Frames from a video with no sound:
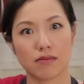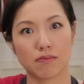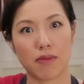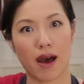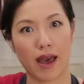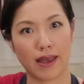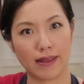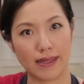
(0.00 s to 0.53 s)

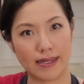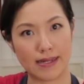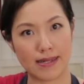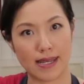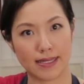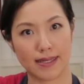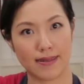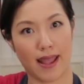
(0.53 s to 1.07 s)
Pailin
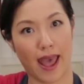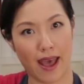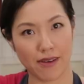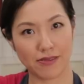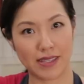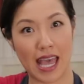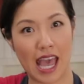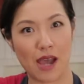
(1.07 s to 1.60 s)
doesn't
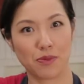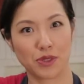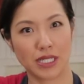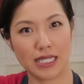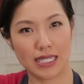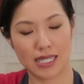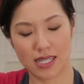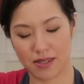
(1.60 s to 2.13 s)
have
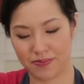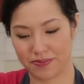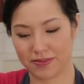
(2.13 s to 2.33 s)
tamarind.